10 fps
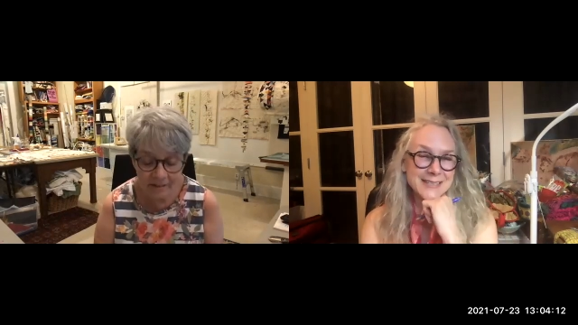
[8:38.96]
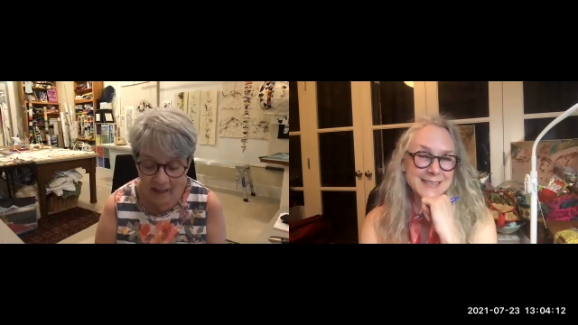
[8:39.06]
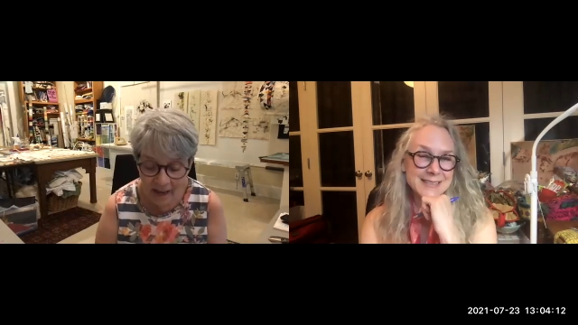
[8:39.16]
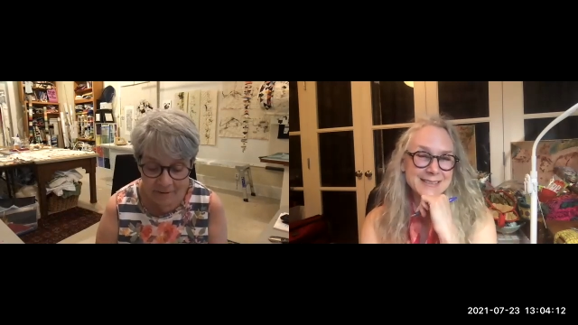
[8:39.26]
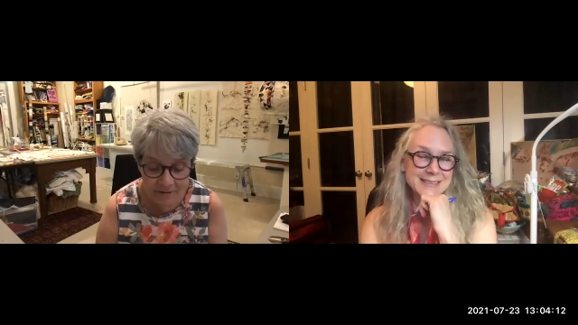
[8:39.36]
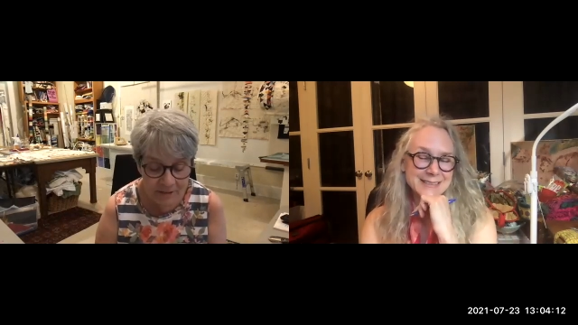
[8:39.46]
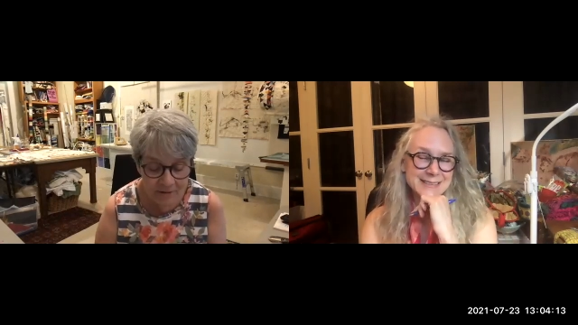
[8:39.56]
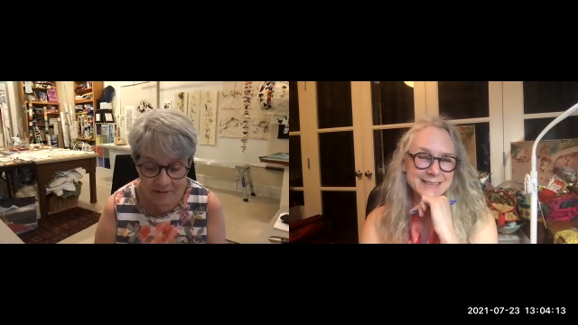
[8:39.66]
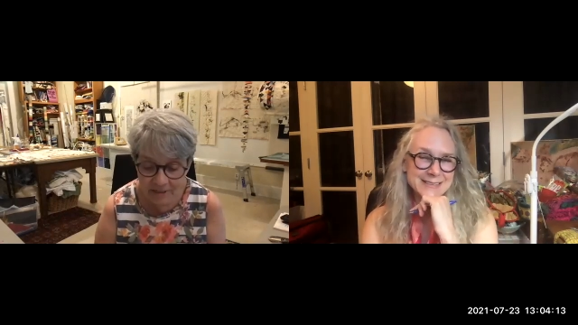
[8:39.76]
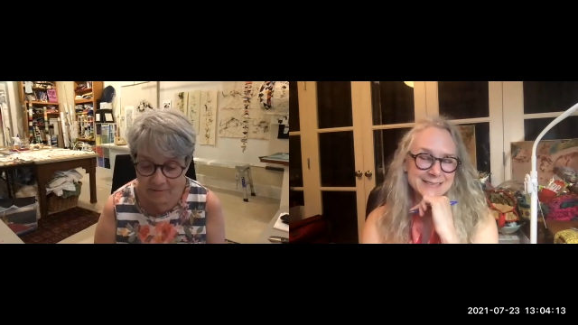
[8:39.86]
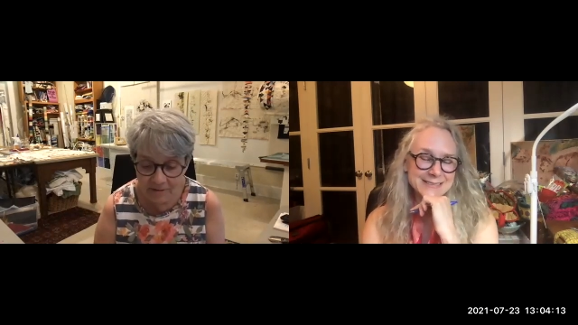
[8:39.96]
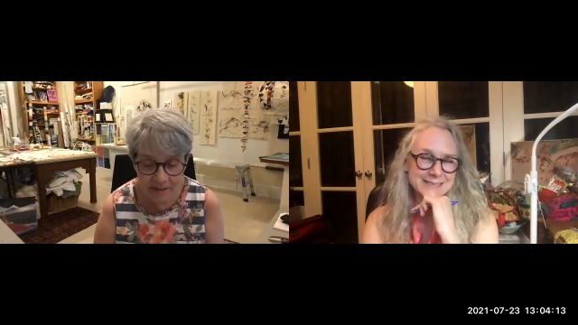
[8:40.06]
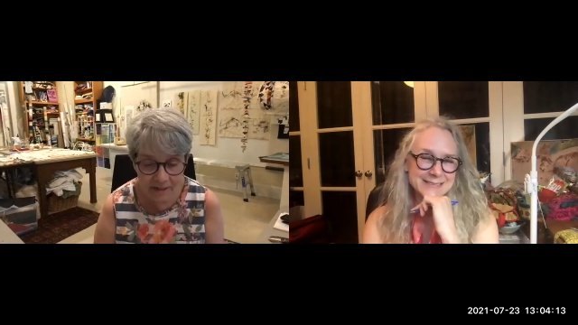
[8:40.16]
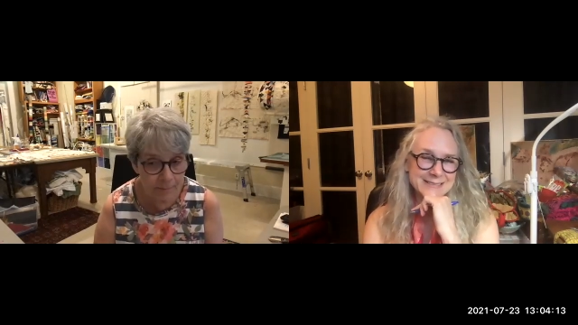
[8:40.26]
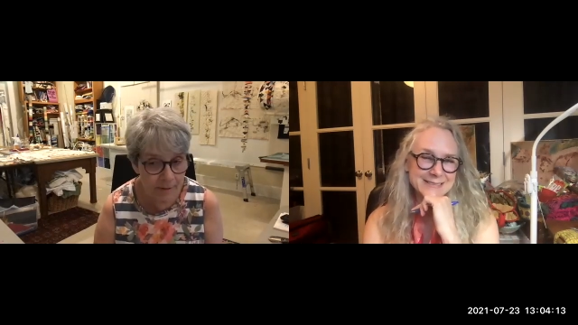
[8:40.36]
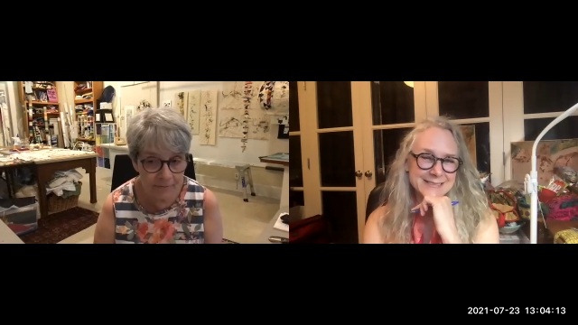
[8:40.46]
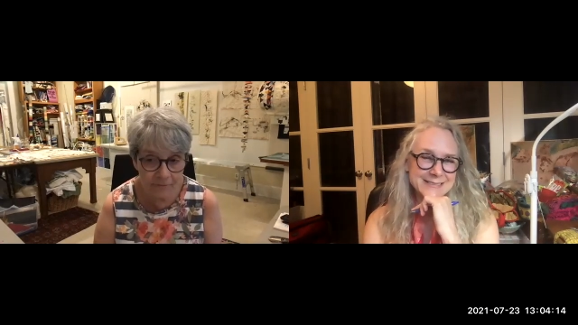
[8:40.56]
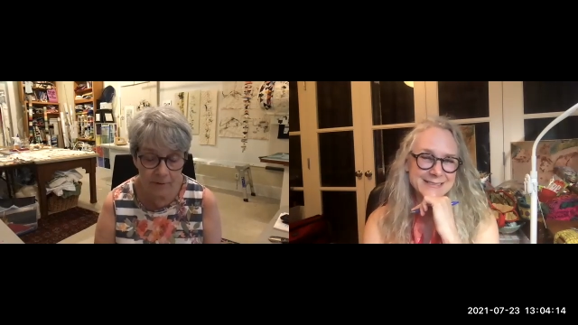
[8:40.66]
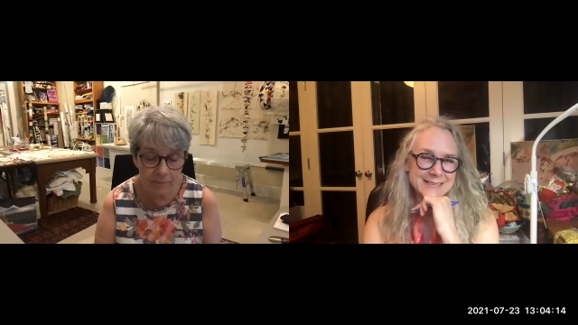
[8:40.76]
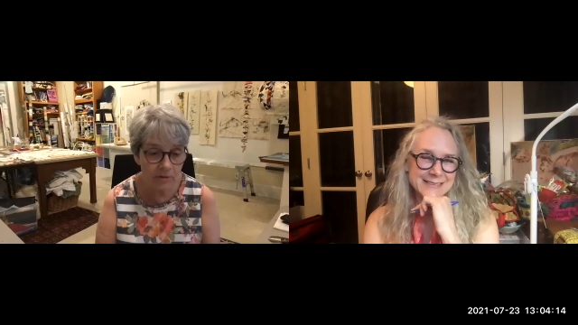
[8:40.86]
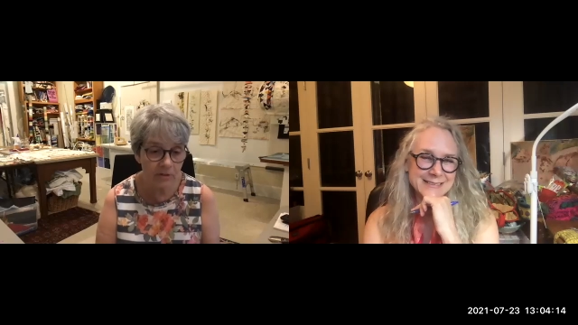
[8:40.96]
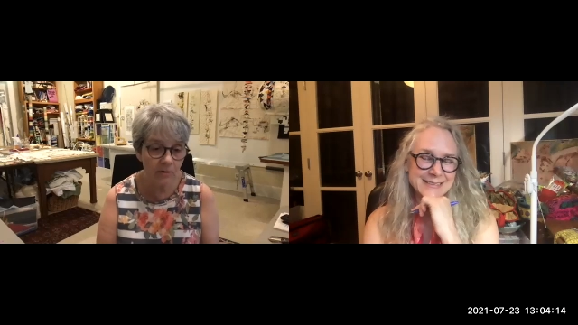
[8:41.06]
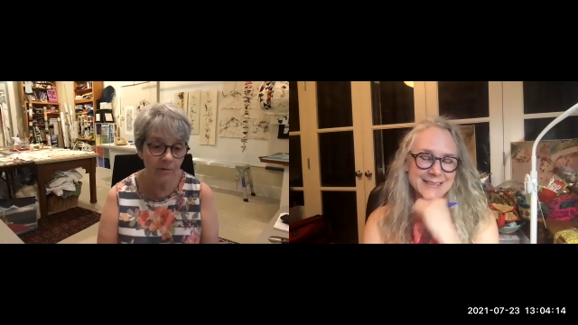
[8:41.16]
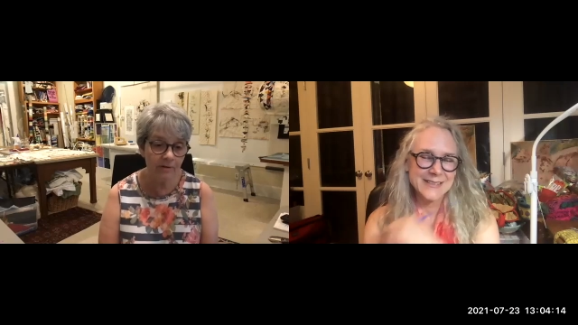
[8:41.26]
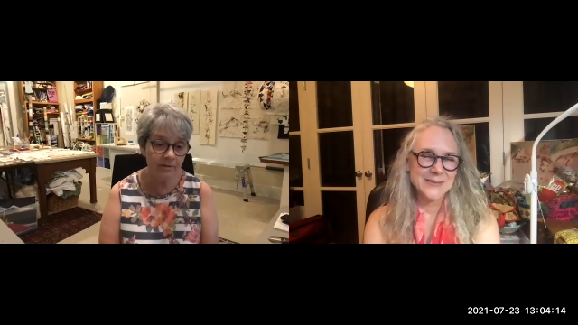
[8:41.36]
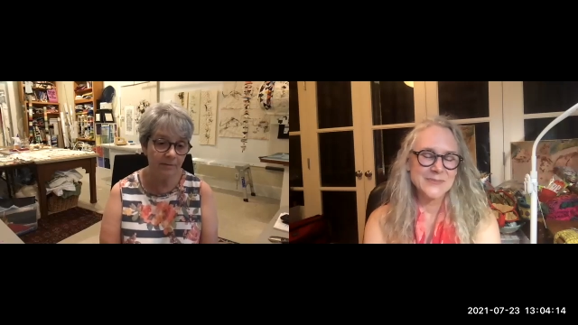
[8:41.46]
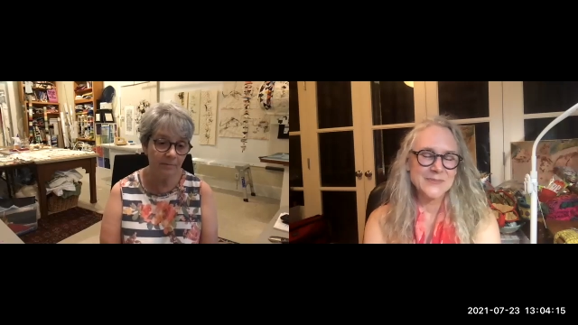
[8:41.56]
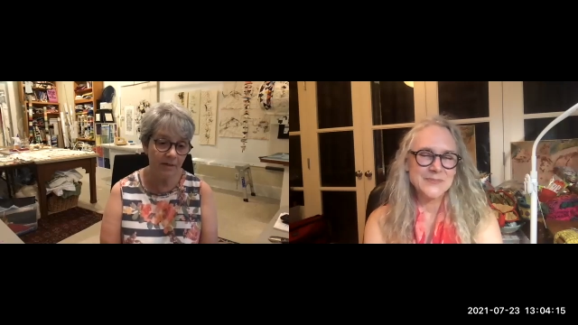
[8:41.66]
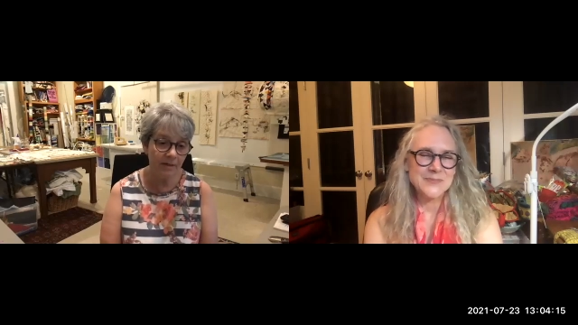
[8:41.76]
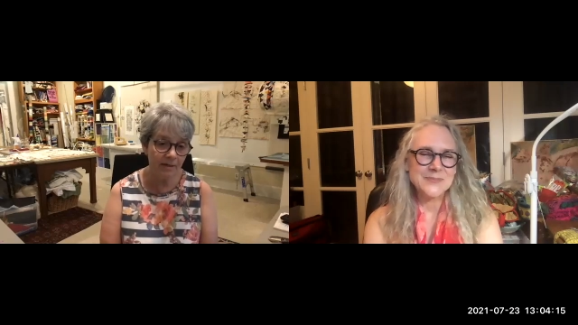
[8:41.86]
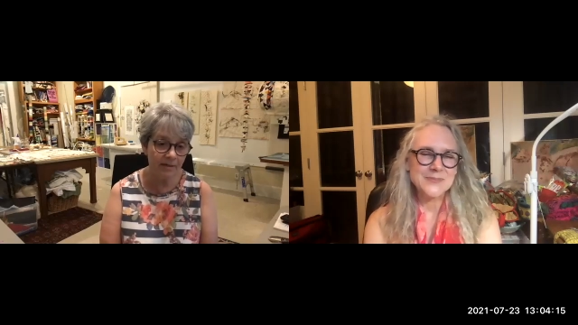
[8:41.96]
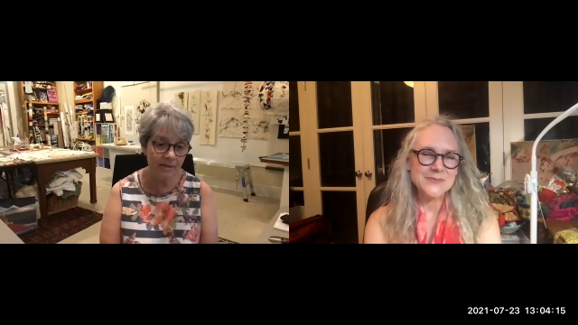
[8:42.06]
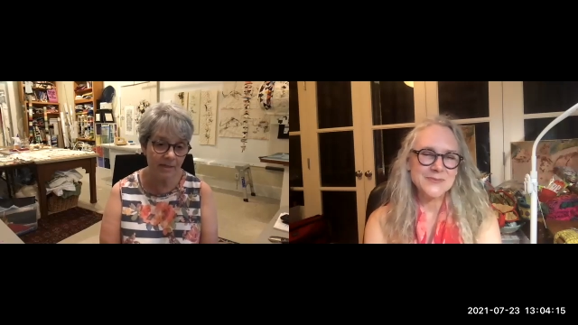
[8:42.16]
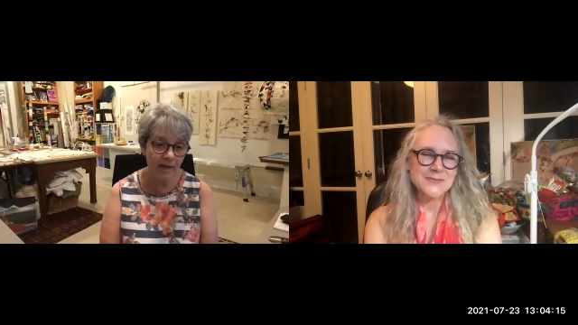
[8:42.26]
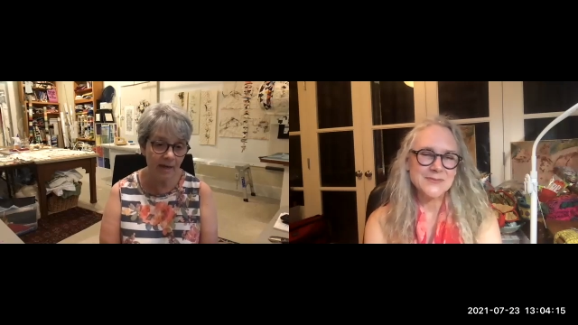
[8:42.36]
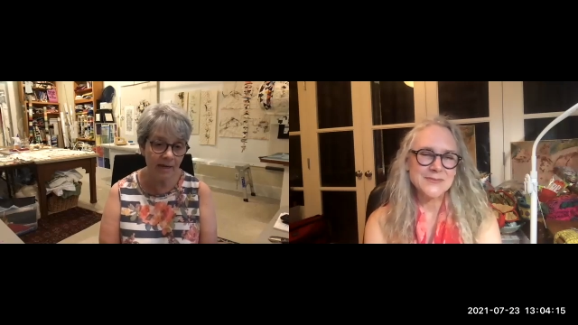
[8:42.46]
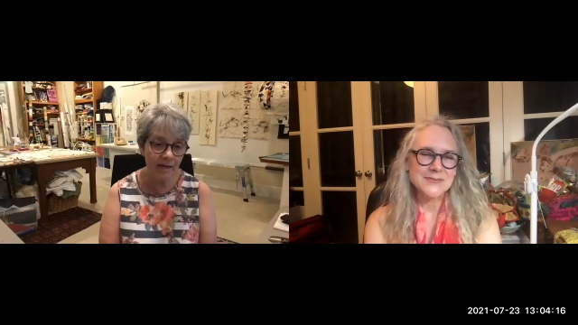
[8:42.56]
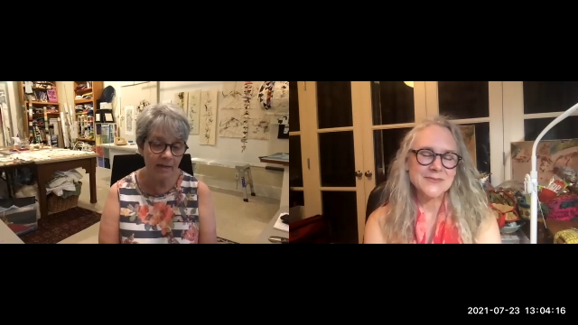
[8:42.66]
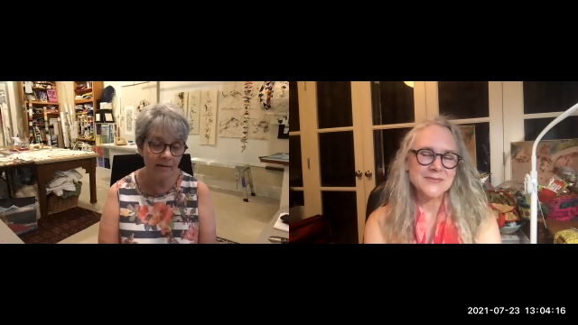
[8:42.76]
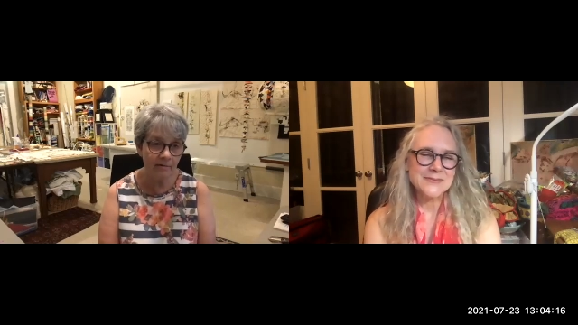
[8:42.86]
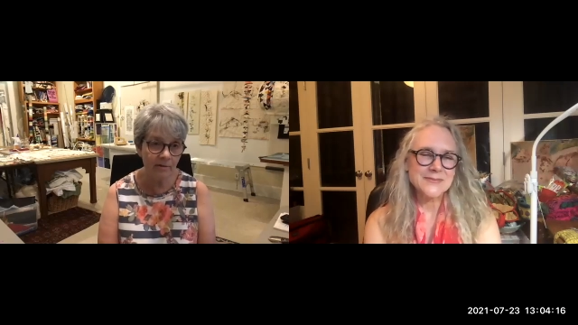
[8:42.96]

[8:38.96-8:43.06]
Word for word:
Speaker 1: I was so intimidated by free motion quilting because I,